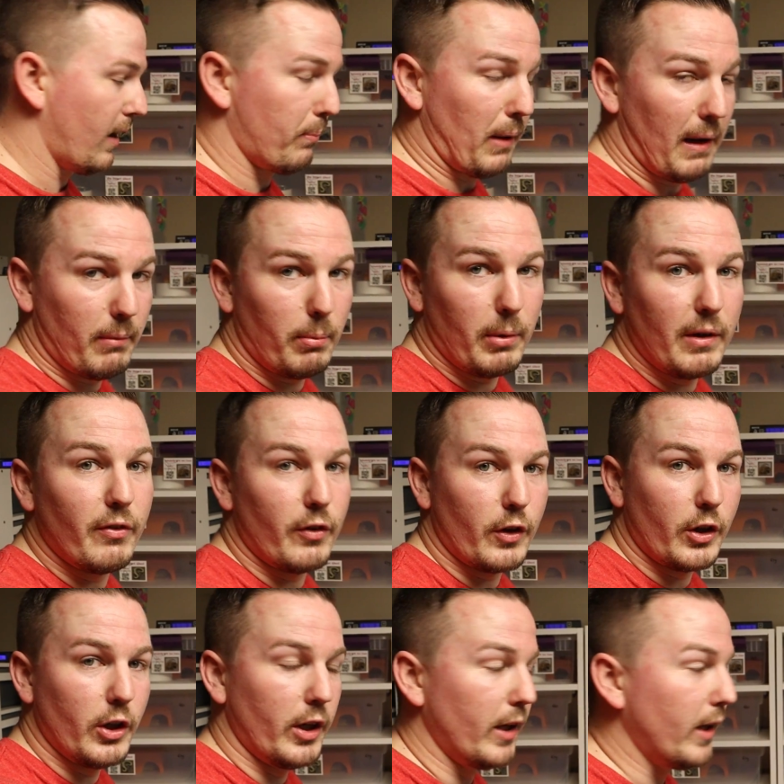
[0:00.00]
probably for
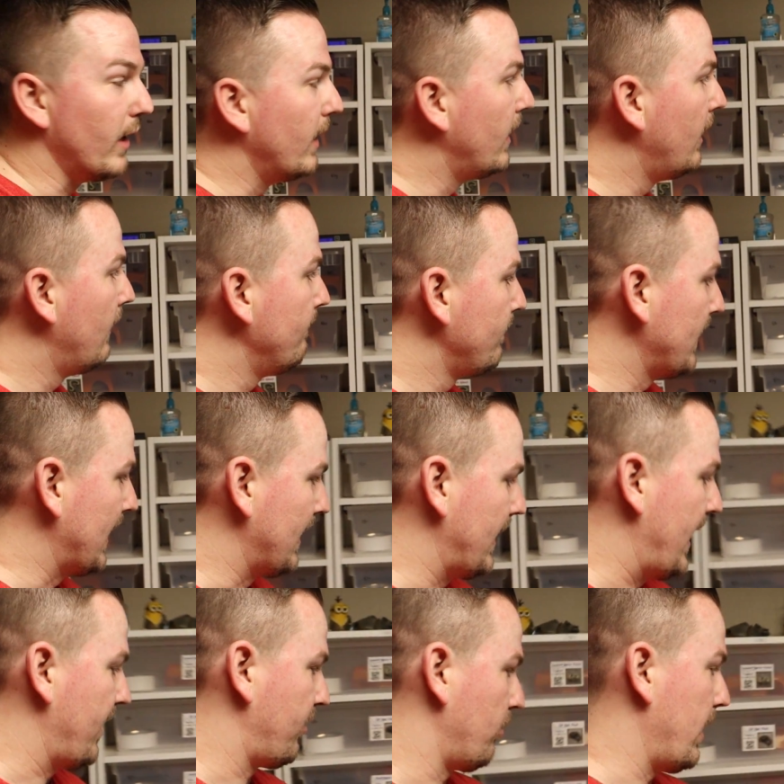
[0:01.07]
good.
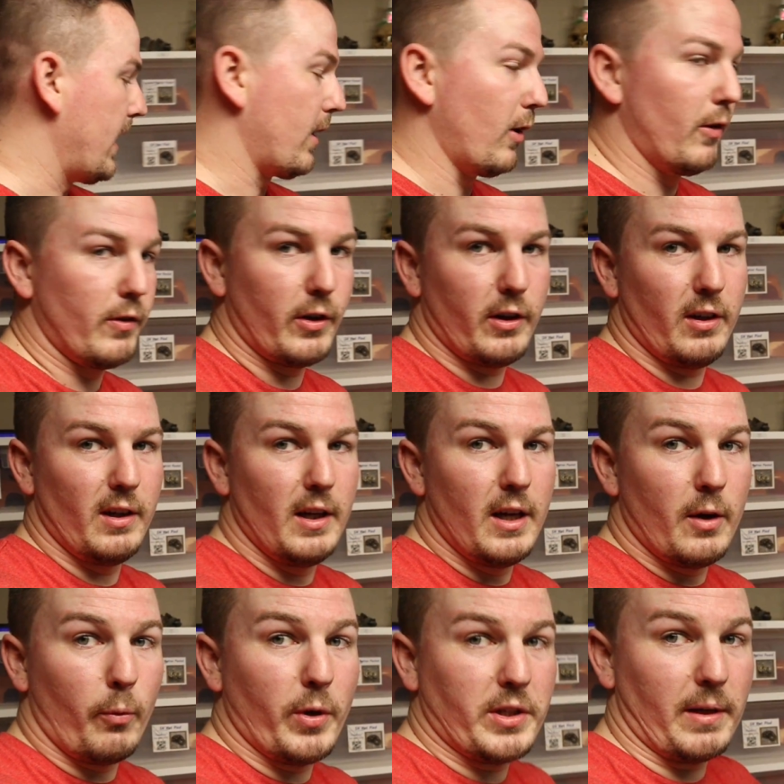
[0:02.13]
Last rack over,
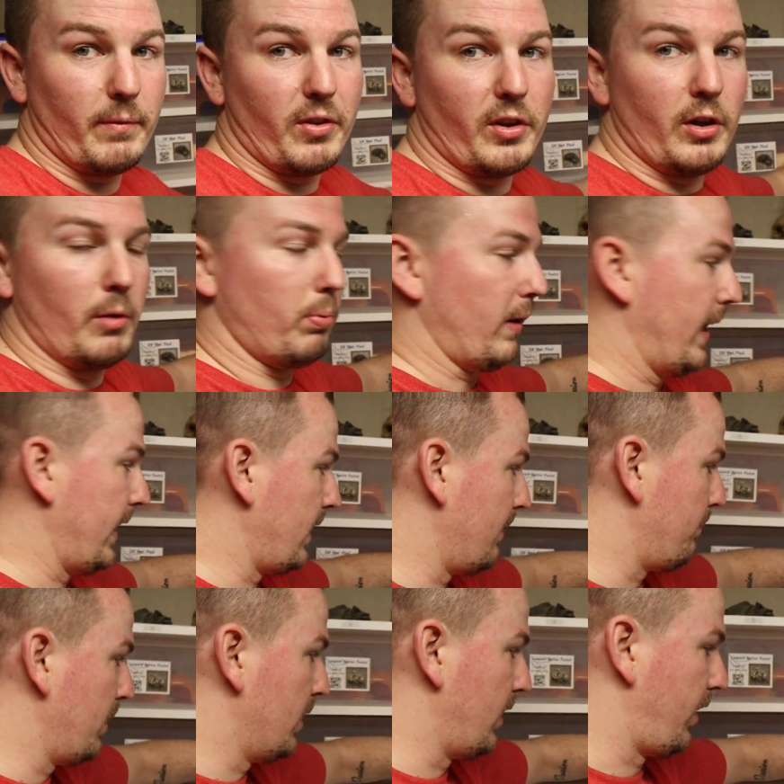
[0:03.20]
which I'm still planning to
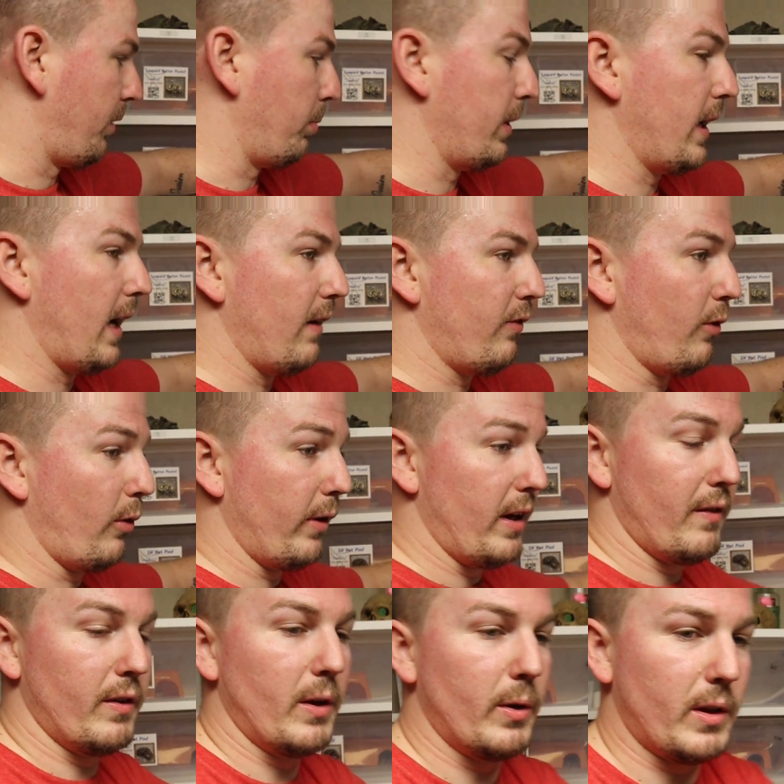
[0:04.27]
build a 3 high for,
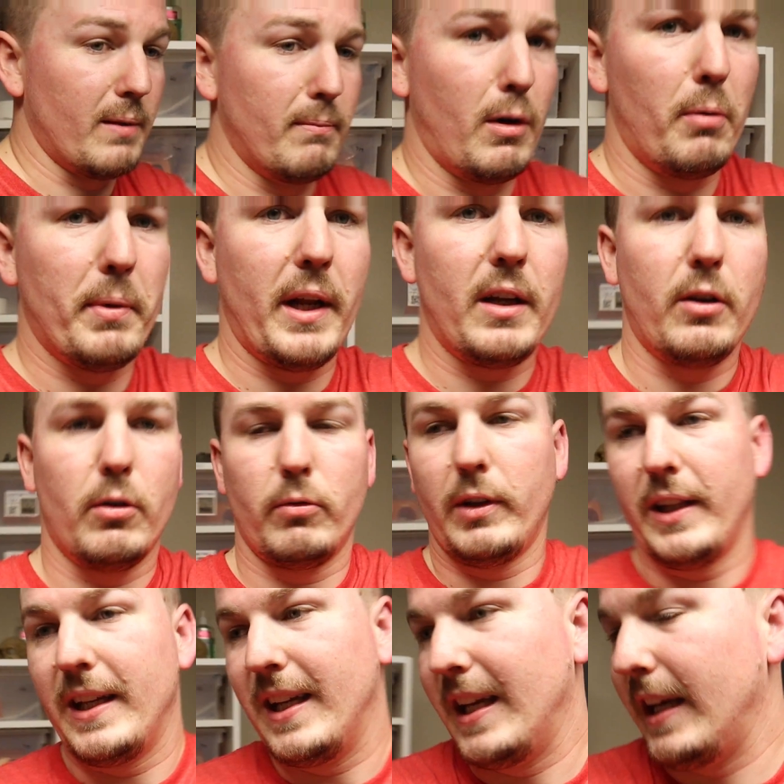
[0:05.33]
even though at the moment I don't
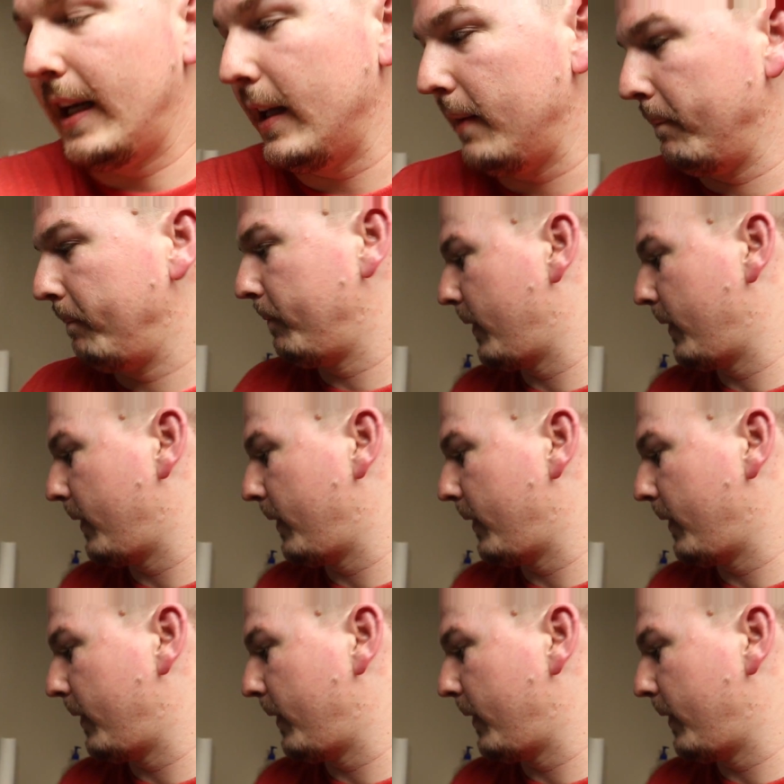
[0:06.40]
really need it.